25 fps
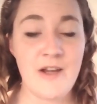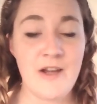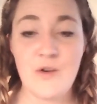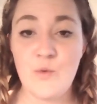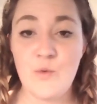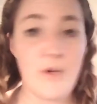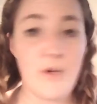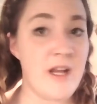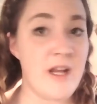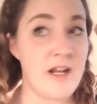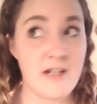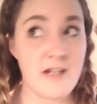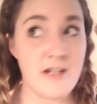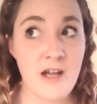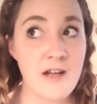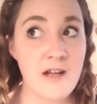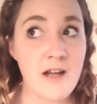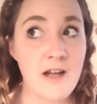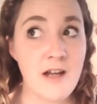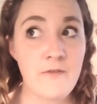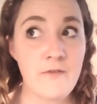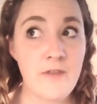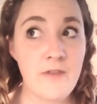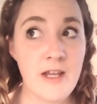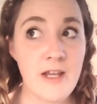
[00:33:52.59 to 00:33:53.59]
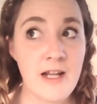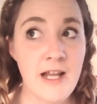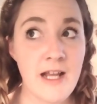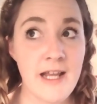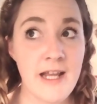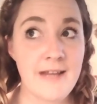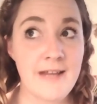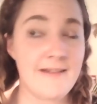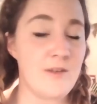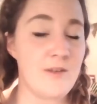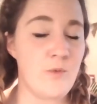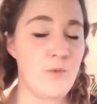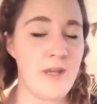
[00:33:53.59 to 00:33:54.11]
We are not our
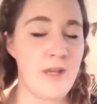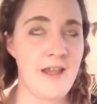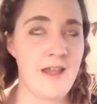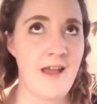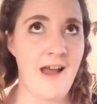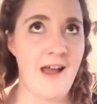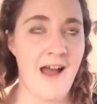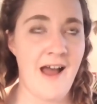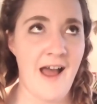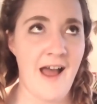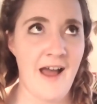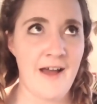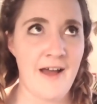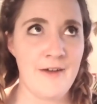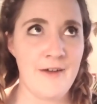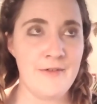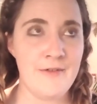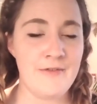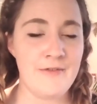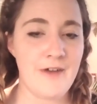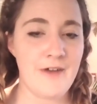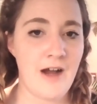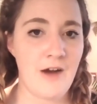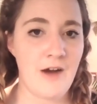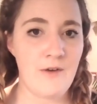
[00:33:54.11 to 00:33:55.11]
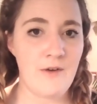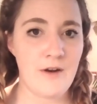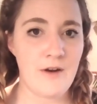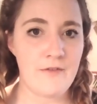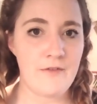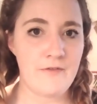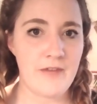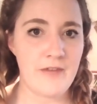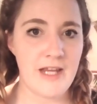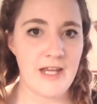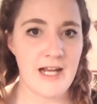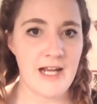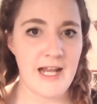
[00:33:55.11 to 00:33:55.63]
feelings, we have our
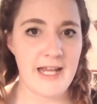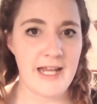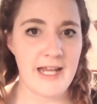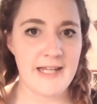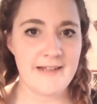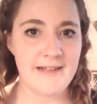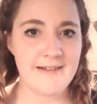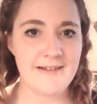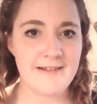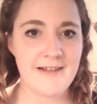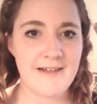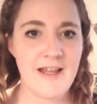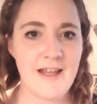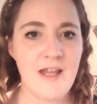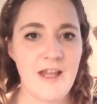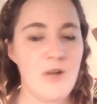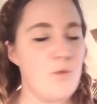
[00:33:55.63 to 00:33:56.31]
feelings.